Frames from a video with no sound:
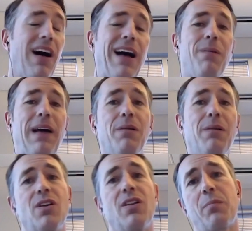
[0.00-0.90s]
Well, I
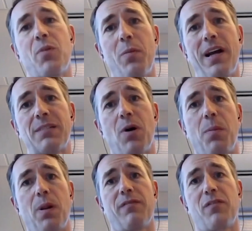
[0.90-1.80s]
was only a pro
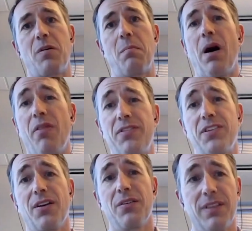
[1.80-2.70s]
basketball player for a month,
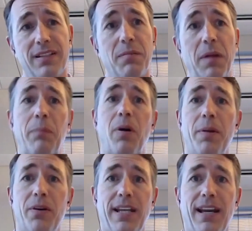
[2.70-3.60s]
so I
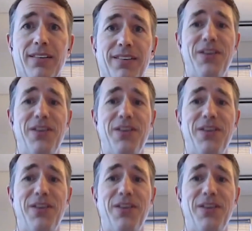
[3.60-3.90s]
probably don't count.